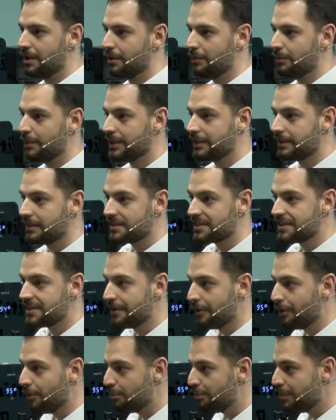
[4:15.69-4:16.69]
with
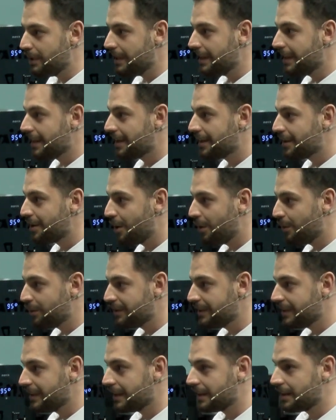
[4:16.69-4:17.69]
syrupy
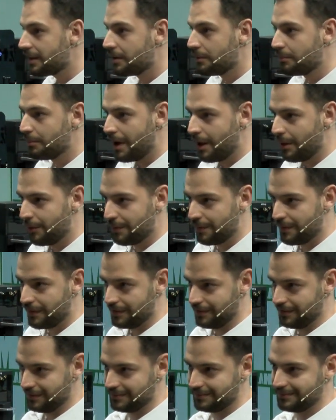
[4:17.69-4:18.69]
coating mouthfeel
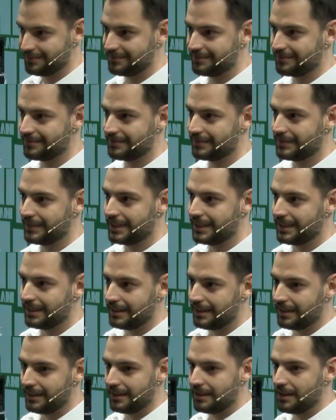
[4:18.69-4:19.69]

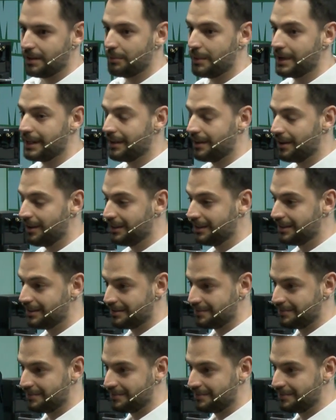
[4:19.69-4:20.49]
when hot,